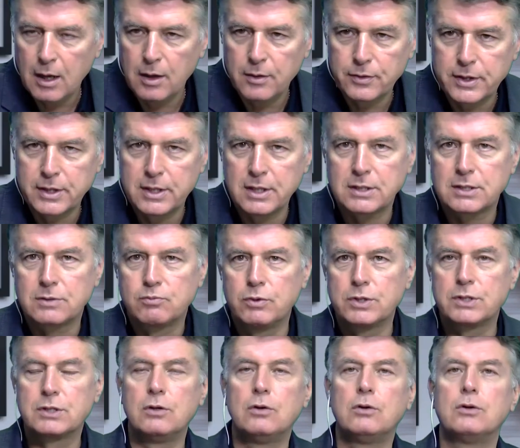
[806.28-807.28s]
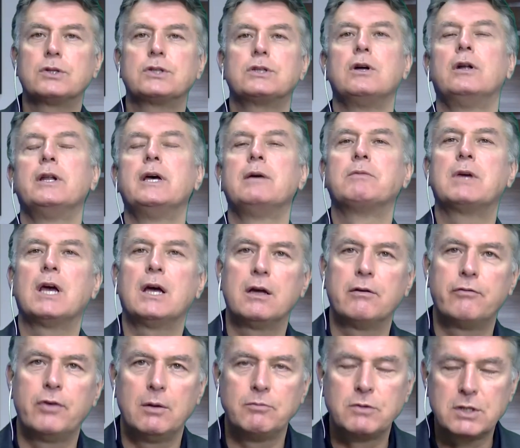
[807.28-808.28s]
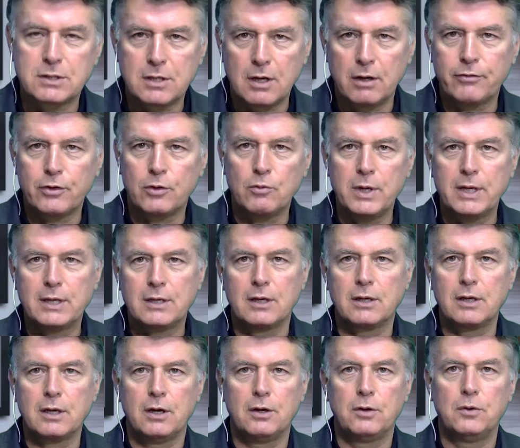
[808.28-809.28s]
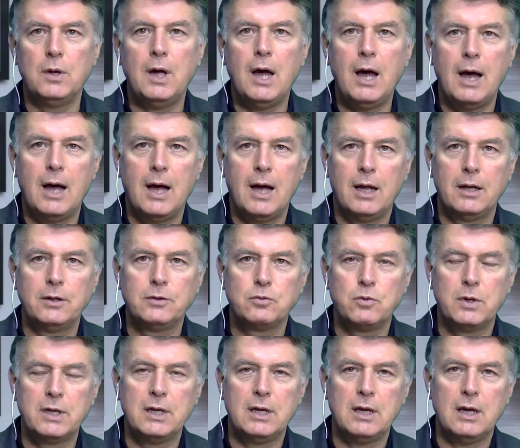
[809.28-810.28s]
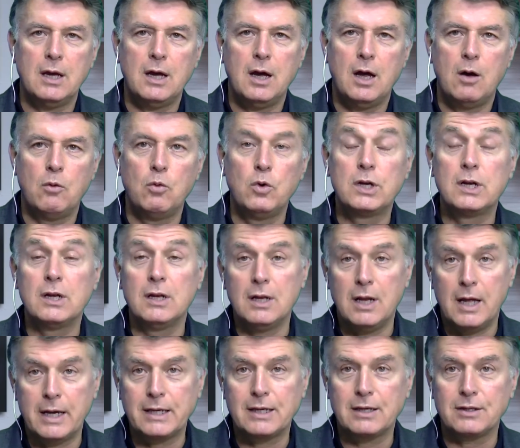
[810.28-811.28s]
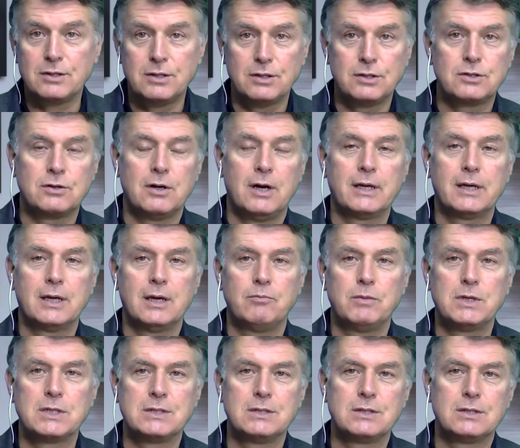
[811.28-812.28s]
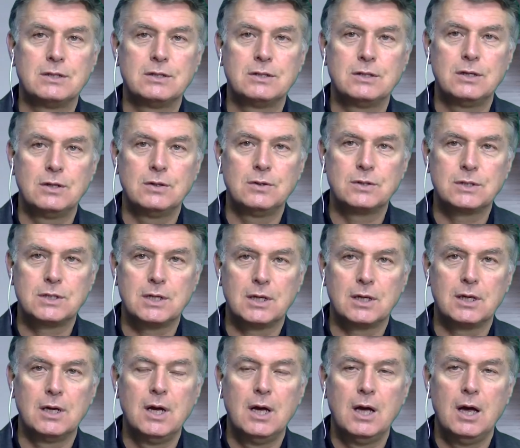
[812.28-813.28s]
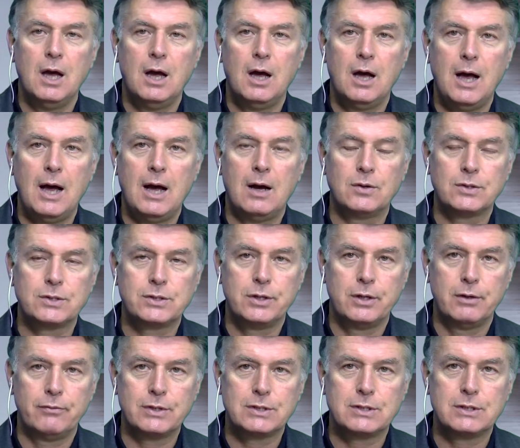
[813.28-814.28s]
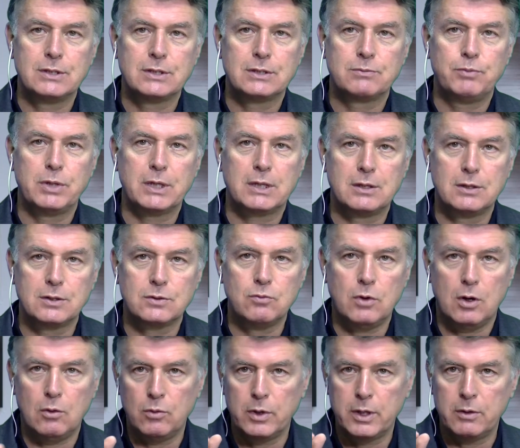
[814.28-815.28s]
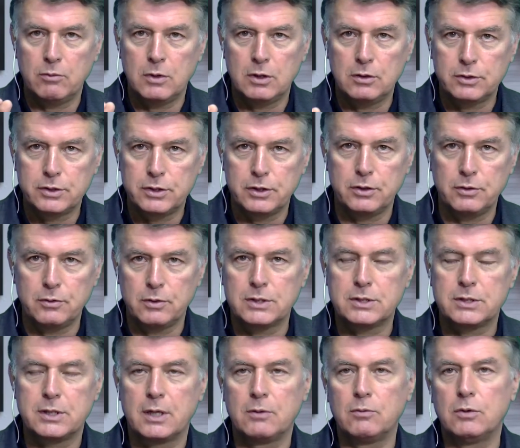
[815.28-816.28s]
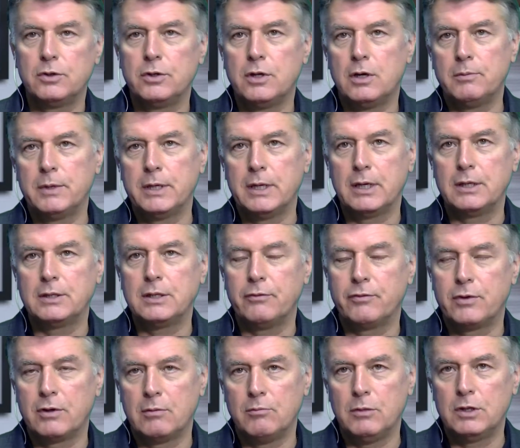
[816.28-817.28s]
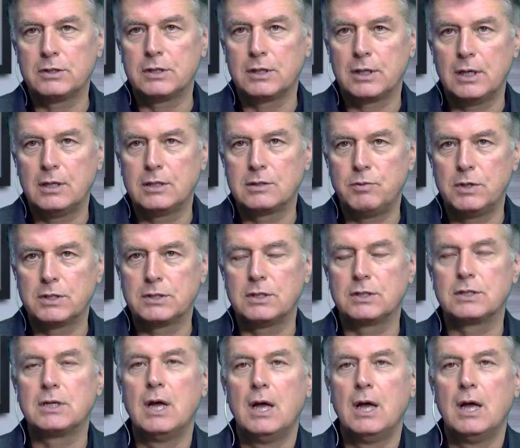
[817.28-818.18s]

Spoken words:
This was launched on MKFM just over a week ago, and we would like to try and get businesses using our services, because what we will do is they will nominate, if they're a Milton Keynes business,